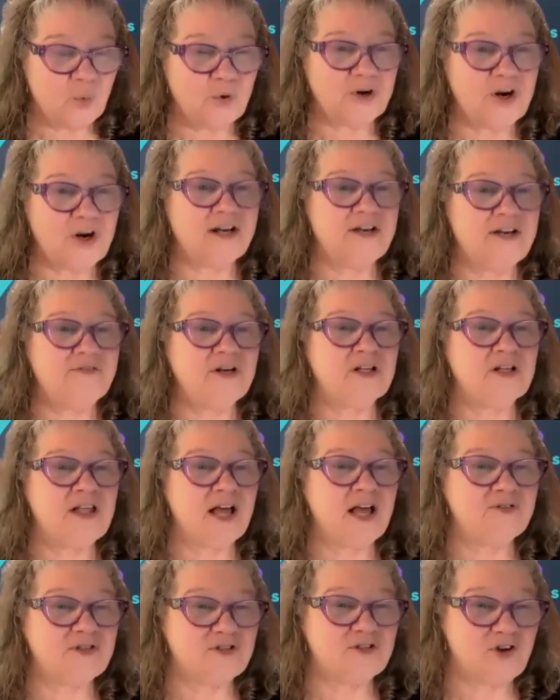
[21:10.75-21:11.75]
We're not even
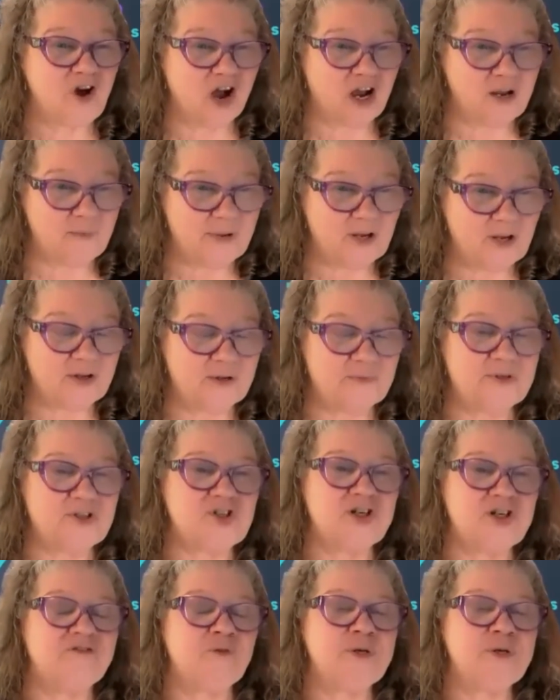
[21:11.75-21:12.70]
allowed to talk about commission.